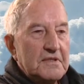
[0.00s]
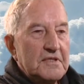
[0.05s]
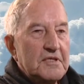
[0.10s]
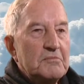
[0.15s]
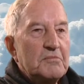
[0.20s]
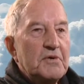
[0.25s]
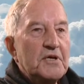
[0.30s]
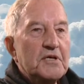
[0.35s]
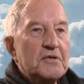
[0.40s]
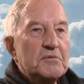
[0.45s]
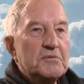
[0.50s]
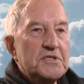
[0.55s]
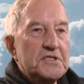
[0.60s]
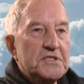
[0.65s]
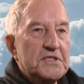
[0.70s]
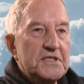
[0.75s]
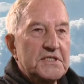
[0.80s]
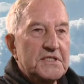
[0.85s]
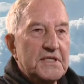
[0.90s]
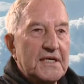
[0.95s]
The mirror
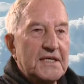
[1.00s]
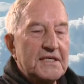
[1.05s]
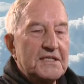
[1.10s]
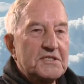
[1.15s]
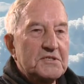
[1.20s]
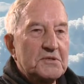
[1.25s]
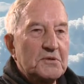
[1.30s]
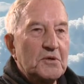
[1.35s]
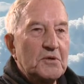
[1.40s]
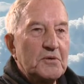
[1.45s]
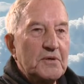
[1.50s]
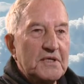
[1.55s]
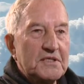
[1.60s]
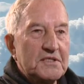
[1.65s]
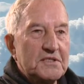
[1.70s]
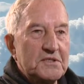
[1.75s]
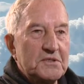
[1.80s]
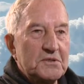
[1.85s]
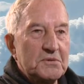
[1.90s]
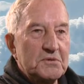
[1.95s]
was designed, so all you had
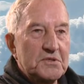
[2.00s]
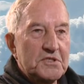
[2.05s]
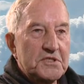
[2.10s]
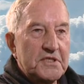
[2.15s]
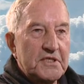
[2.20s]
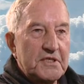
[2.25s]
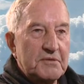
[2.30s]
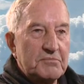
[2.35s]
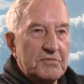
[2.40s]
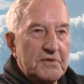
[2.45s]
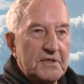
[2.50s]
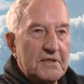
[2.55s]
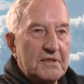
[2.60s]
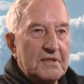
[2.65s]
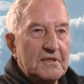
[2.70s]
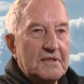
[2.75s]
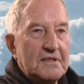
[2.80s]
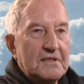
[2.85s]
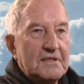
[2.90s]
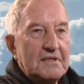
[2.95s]
to do was keep the